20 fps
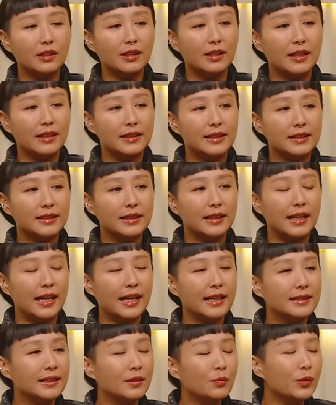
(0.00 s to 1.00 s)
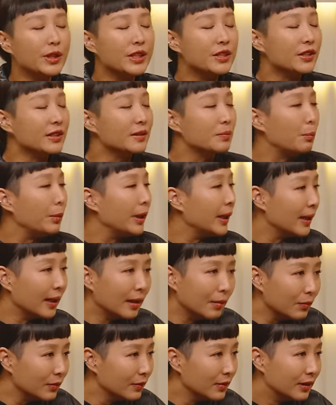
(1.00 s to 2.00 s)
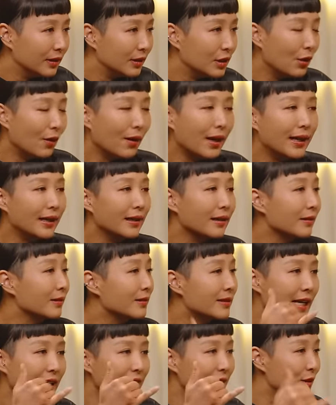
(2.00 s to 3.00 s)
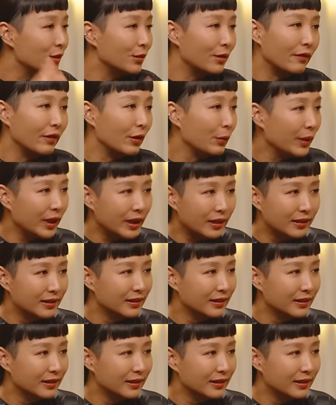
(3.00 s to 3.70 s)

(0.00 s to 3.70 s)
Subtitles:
and I just said, hey, didn't we just meet up? Don't I text you every week?